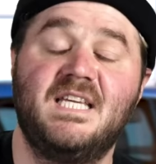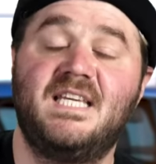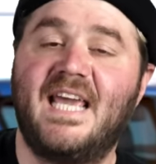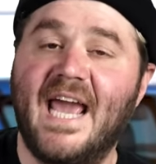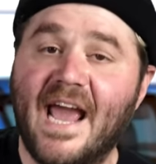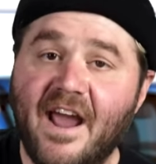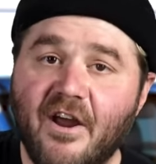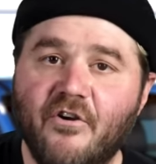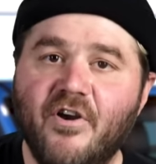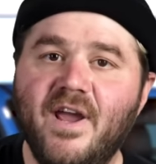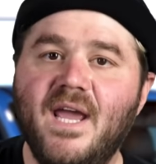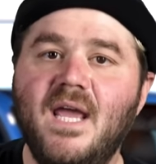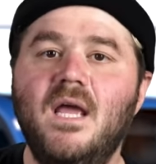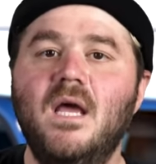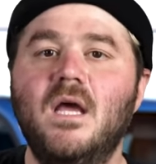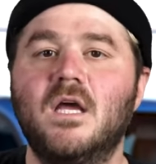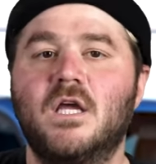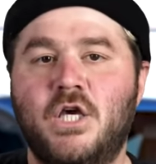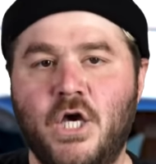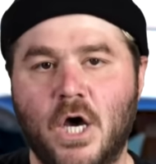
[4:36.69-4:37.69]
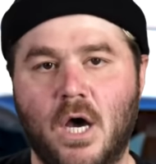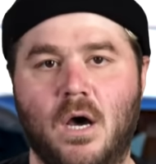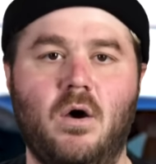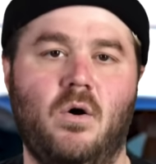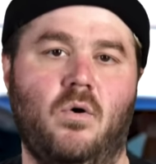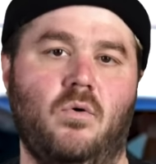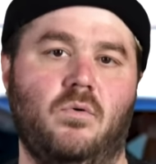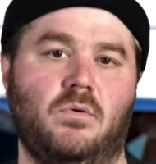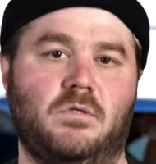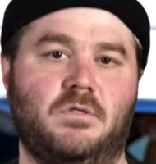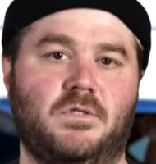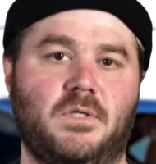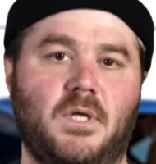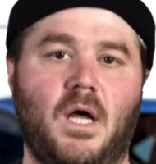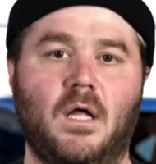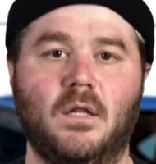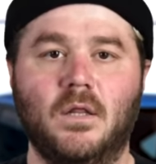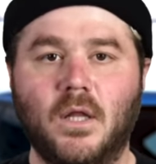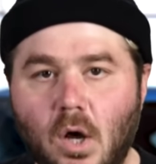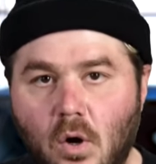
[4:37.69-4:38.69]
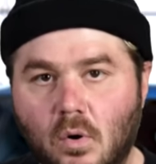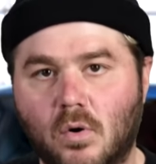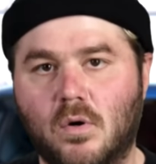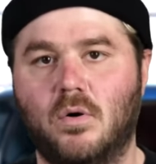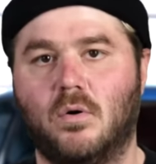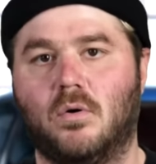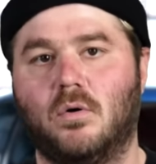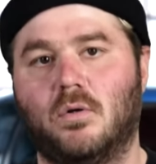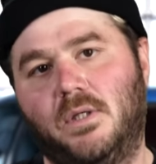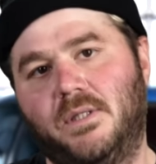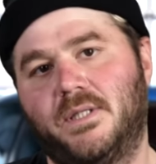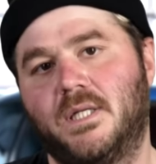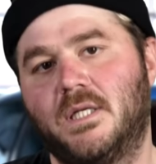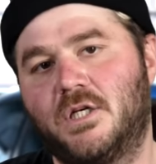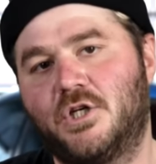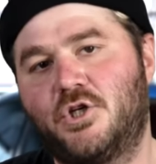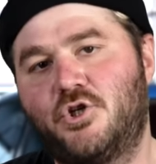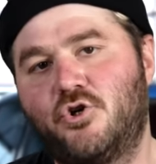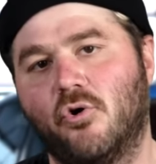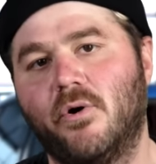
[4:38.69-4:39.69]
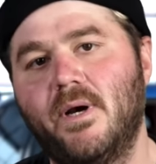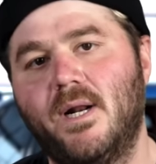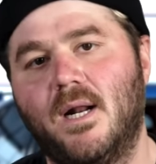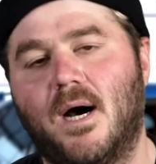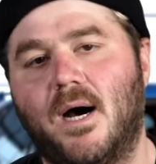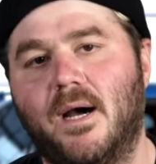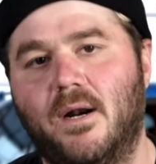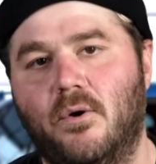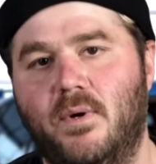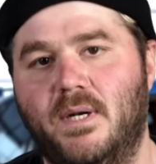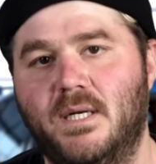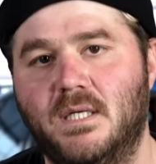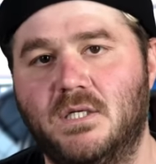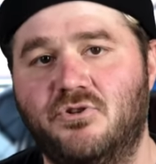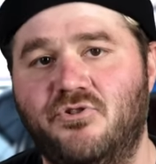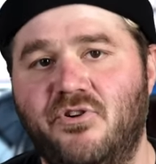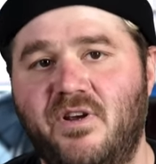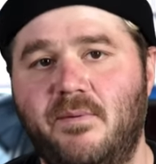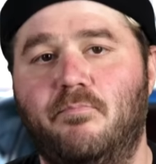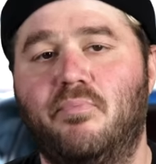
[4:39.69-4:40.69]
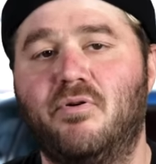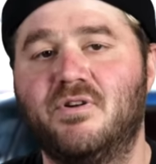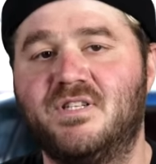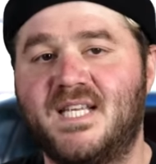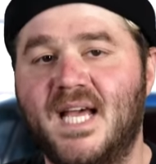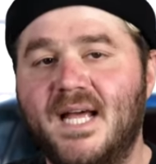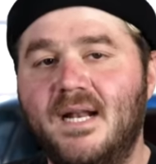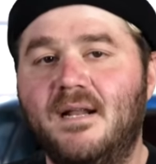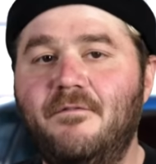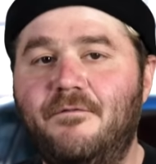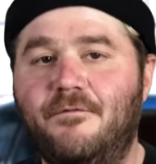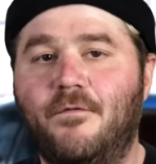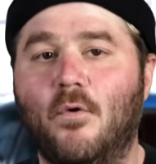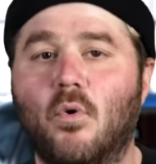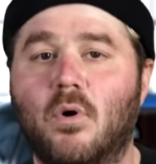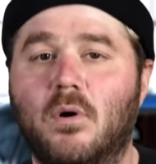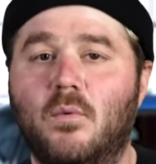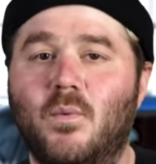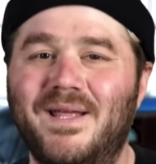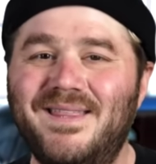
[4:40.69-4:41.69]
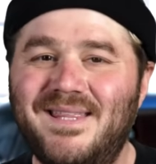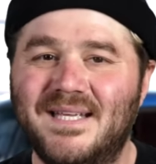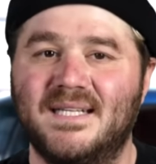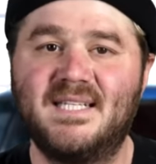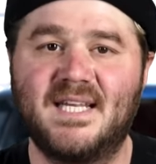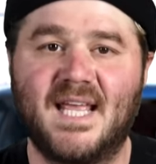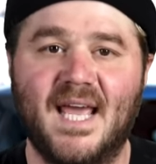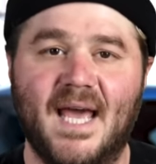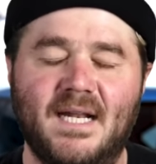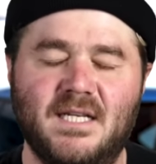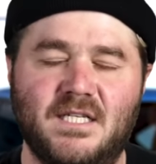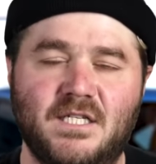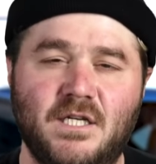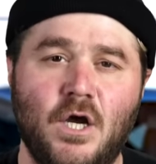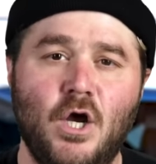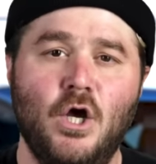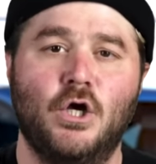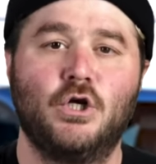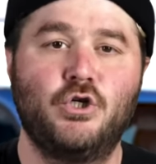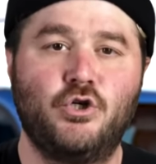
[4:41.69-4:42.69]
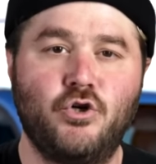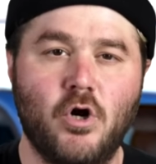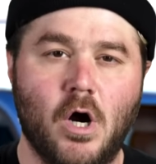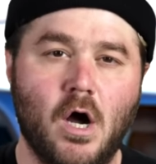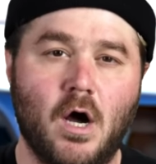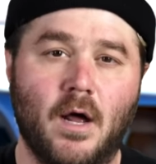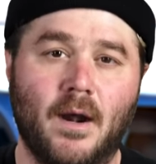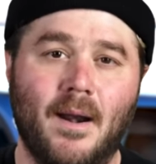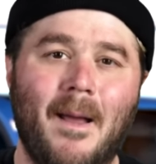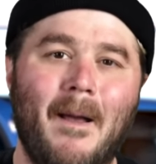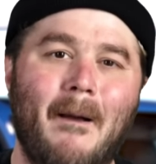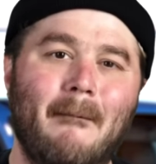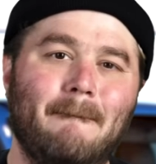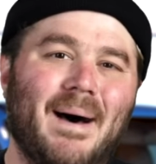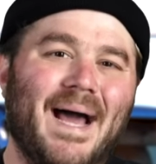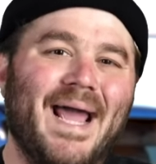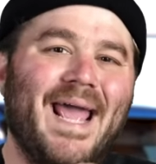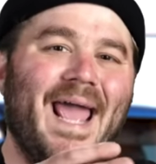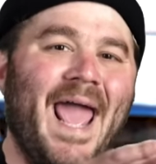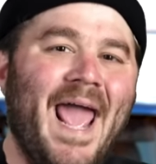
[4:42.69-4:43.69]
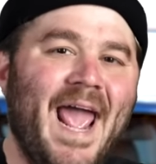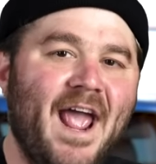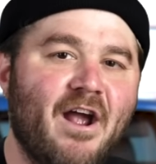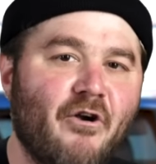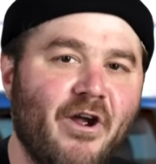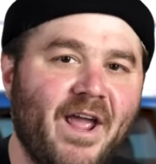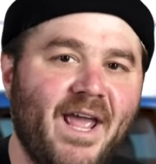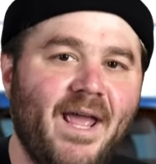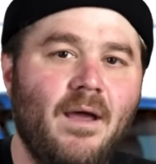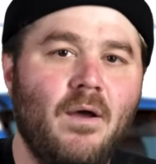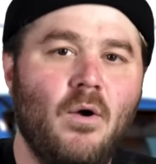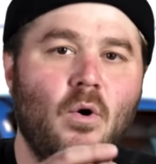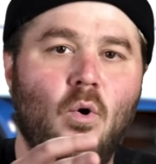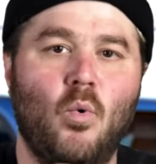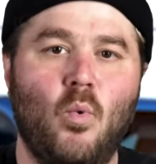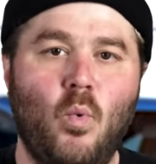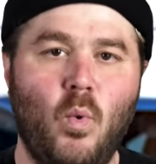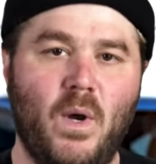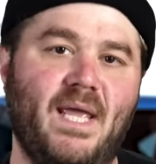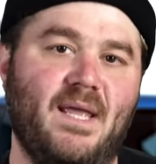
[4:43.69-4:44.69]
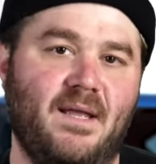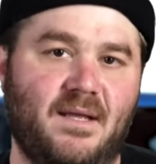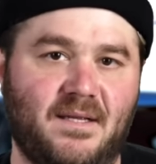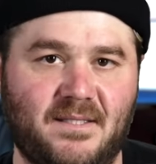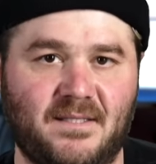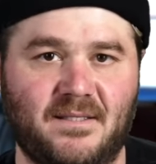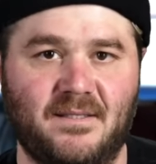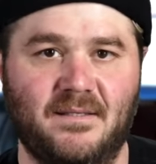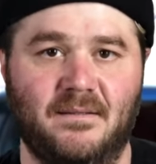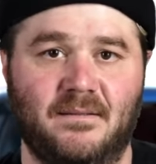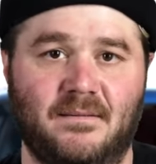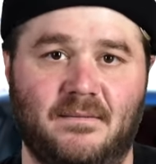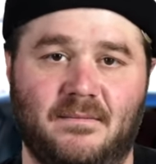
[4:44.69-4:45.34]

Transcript: Gary Koz, a local in the Detroit auto industry, presented Ford with a sketch drawn by Harry Weeks.